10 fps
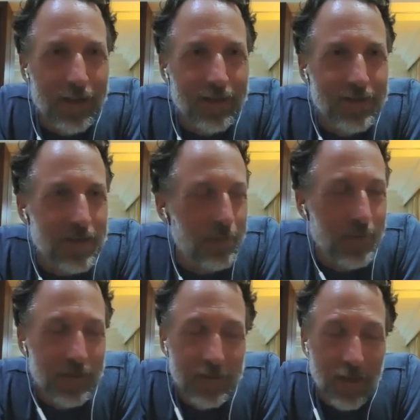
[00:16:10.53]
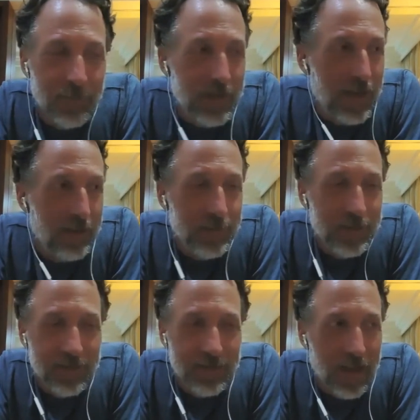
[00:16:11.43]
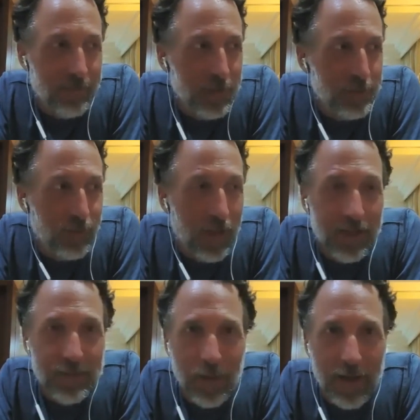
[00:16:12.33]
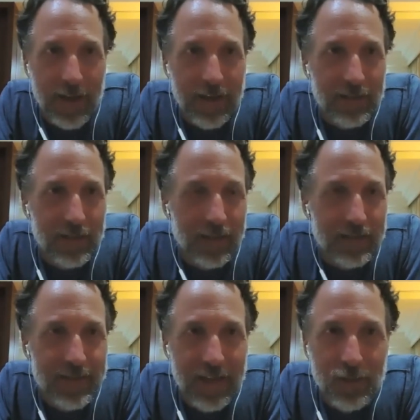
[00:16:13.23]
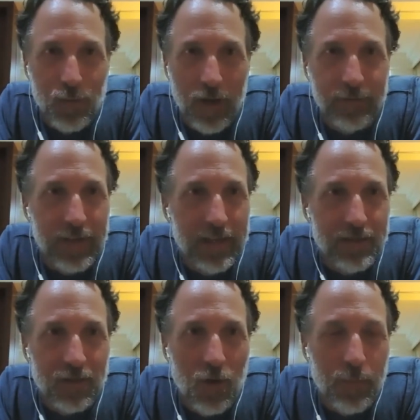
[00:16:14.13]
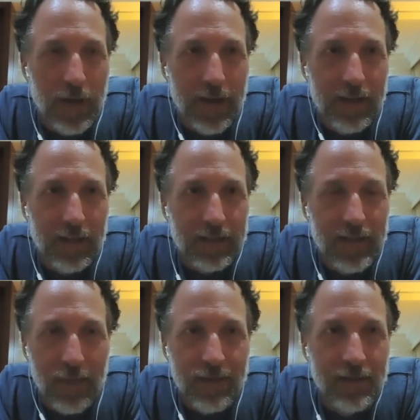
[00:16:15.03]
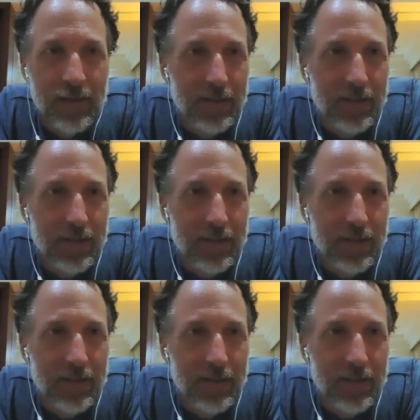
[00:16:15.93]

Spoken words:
sometimes the time just flies by and like 10, 12 days will go by like nothing.